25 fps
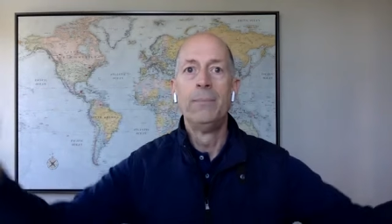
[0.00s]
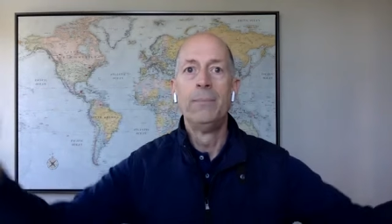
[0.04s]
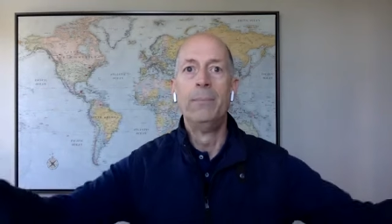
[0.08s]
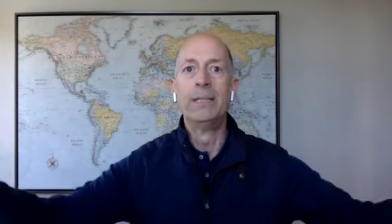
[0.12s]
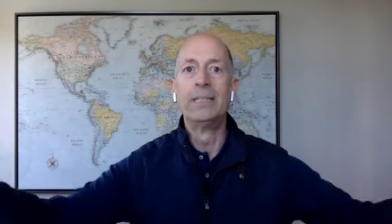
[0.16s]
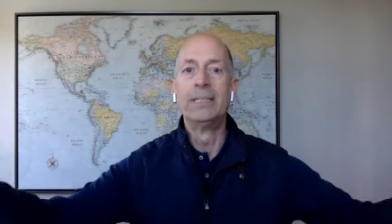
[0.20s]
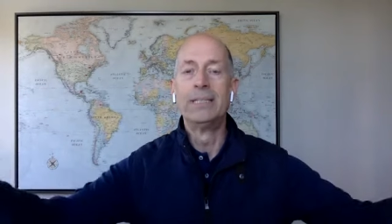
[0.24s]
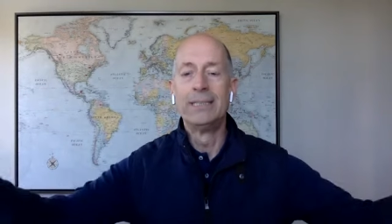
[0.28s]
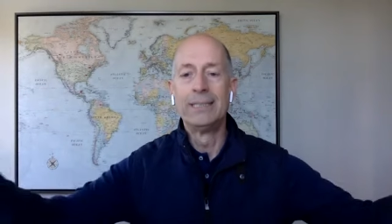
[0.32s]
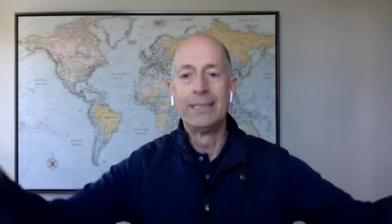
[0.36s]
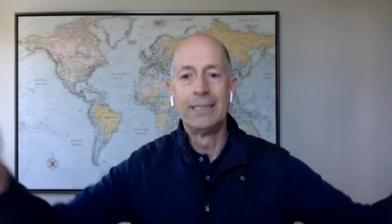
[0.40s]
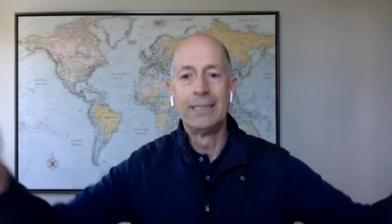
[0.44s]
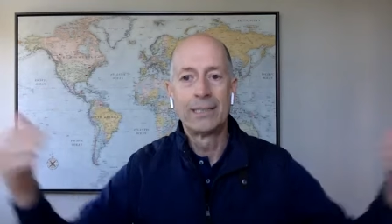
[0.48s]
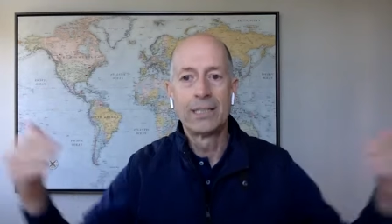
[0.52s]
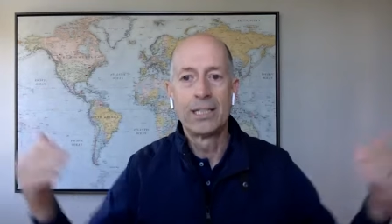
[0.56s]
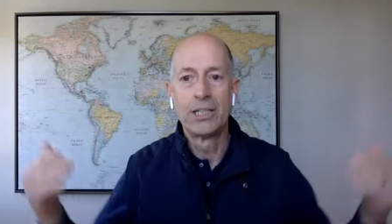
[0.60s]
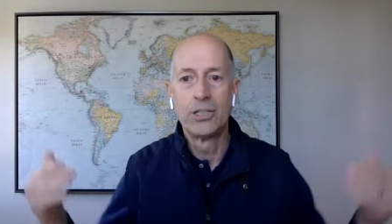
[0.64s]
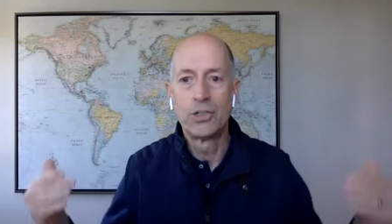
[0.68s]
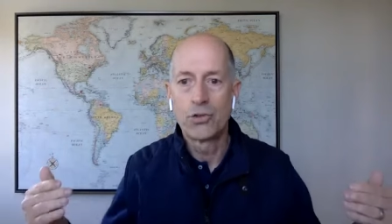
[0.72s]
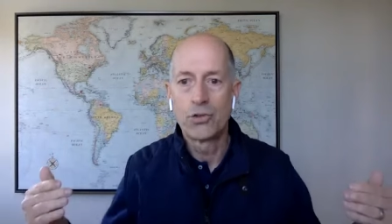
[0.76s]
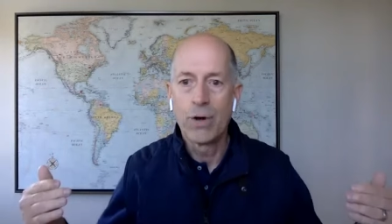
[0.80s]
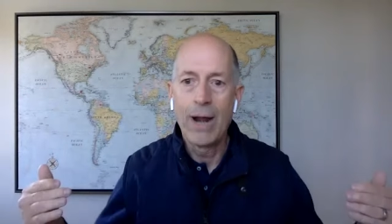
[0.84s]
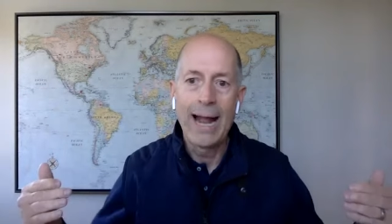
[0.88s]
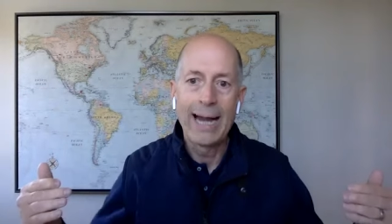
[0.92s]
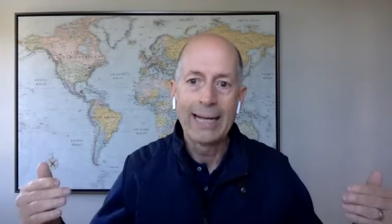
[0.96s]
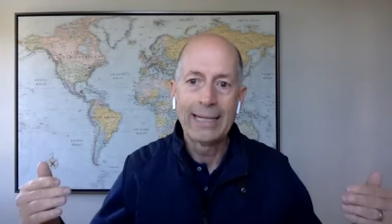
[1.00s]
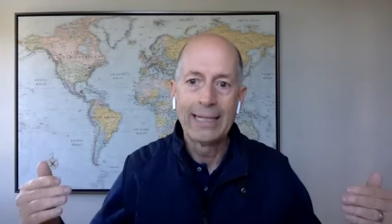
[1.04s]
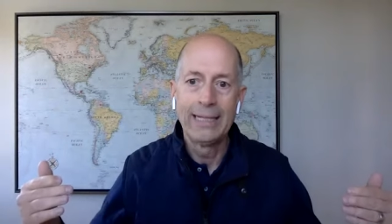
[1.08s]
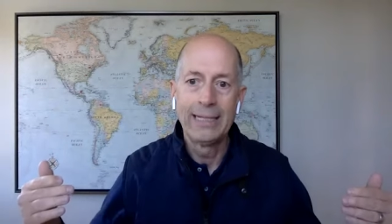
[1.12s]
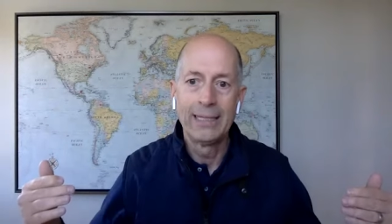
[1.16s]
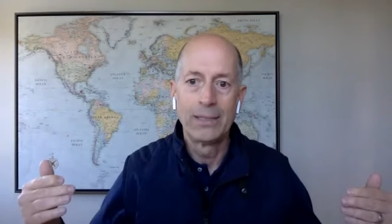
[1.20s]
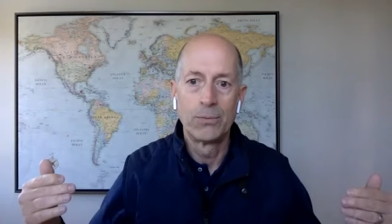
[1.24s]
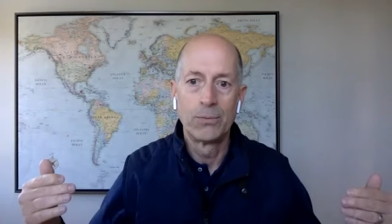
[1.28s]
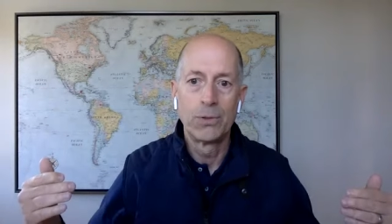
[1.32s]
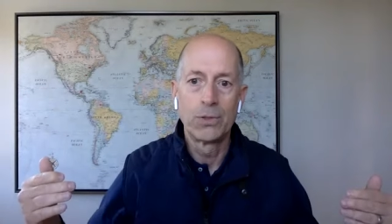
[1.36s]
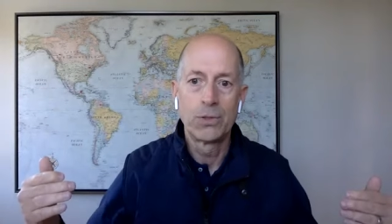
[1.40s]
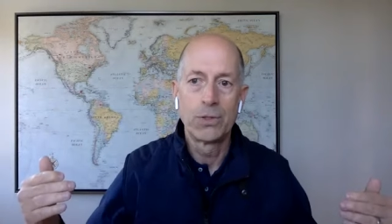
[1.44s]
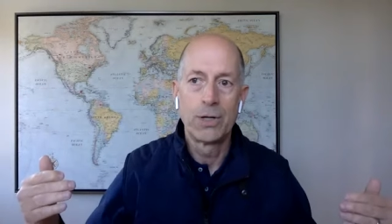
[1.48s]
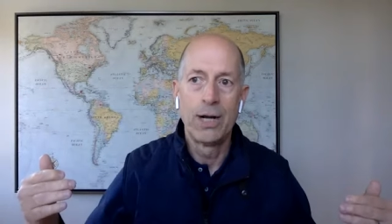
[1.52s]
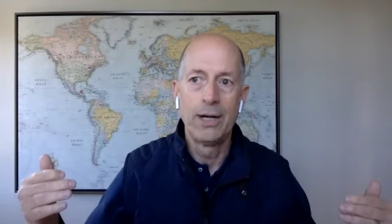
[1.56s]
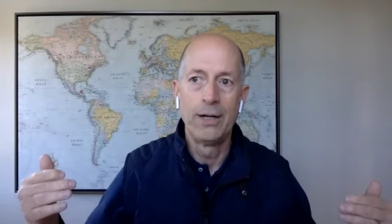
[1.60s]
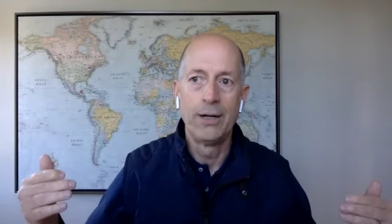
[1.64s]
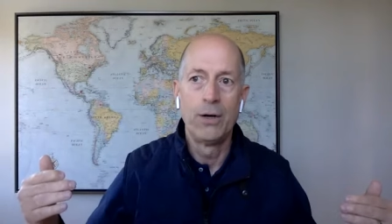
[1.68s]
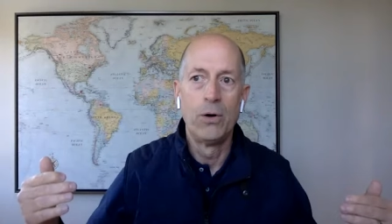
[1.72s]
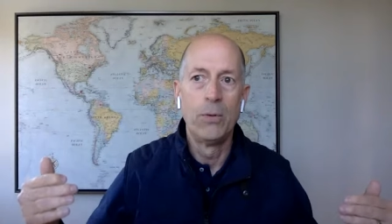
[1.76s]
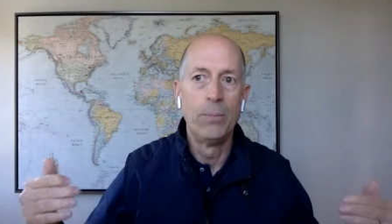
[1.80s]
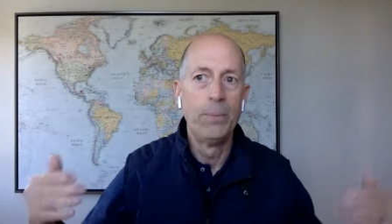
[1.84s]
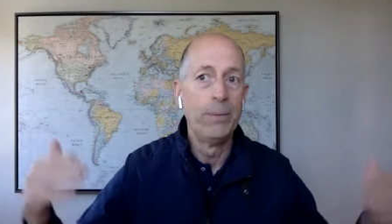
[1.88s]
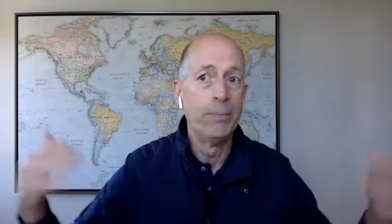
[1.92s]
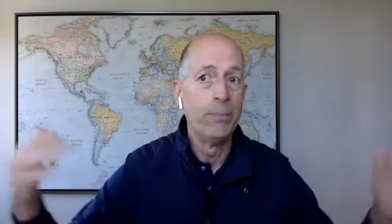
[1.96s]
businesses contracting that we're trying to
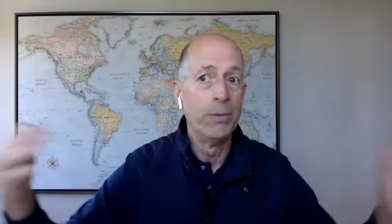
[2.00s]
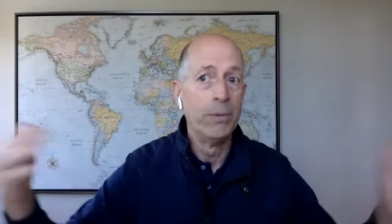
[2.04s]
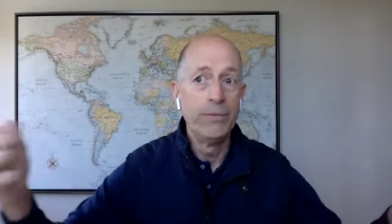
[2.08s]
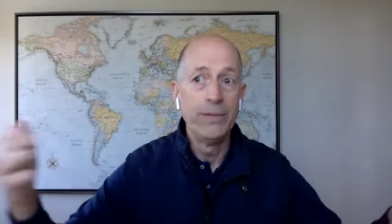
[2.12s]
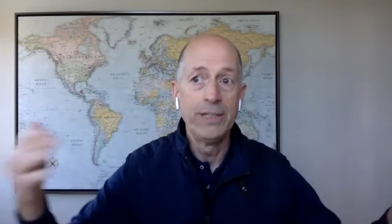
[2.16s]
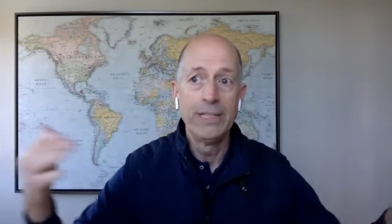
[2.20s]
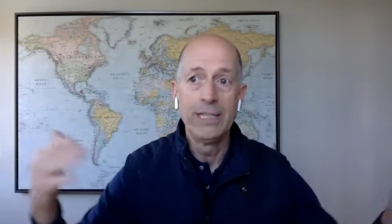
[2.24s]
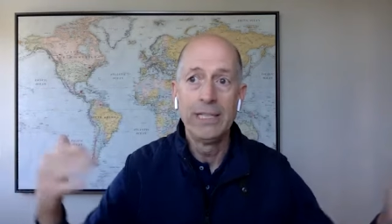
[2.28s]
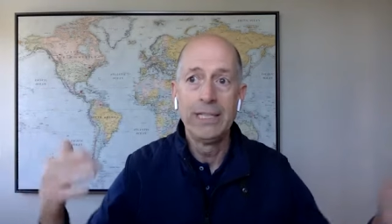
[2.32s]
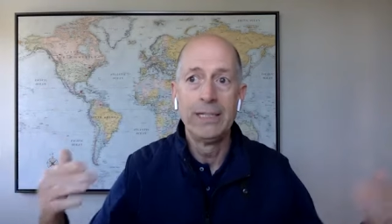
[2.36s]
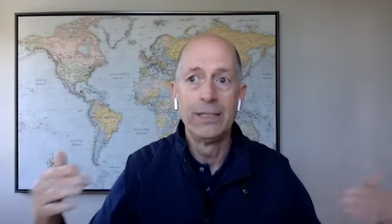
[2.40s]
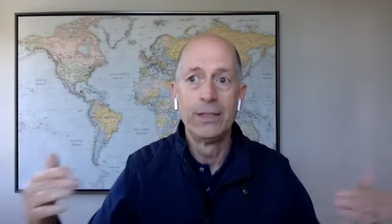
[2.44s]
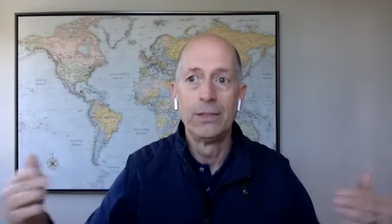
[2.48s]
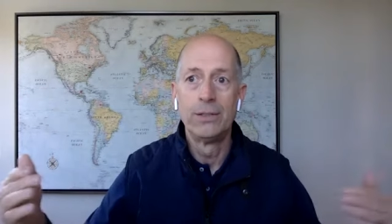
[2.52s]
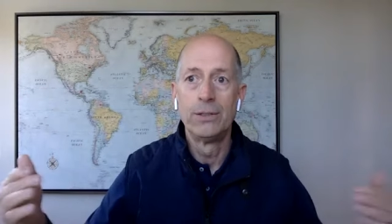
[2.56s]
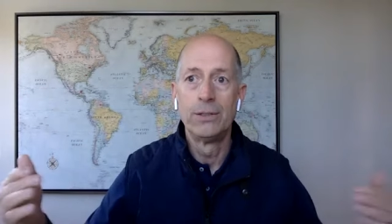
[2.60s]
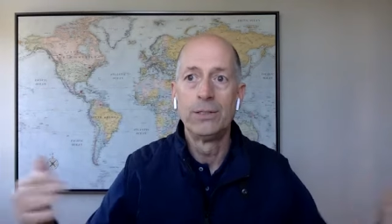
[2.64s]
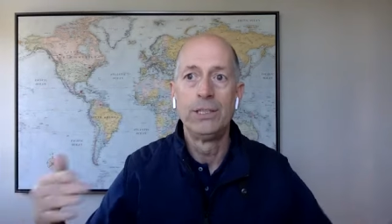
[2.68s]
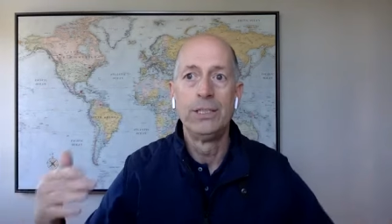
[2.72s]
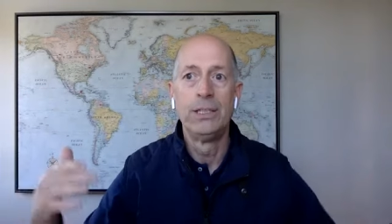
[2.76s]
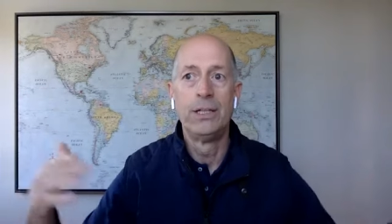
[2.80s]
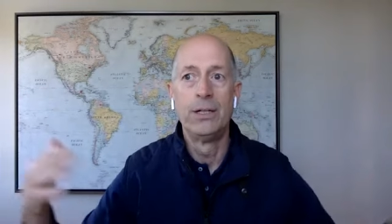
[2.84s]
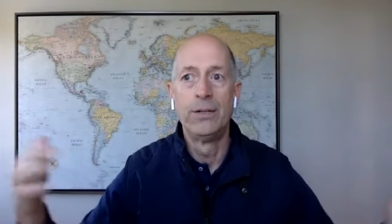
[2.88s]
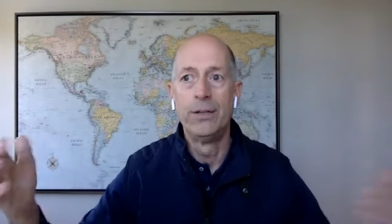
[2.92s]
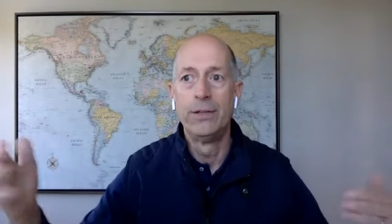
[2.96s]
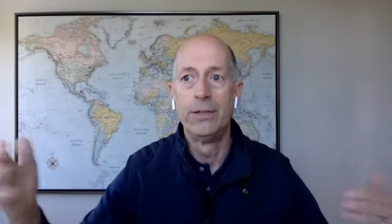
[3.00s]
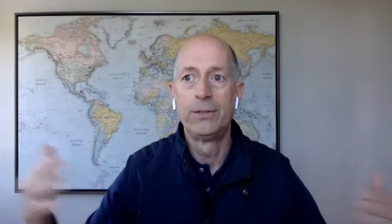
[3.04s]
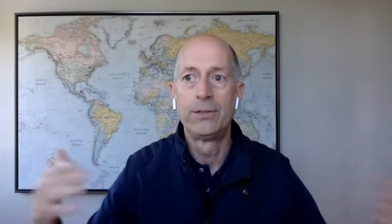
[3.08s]
open, movie theaters, you know, the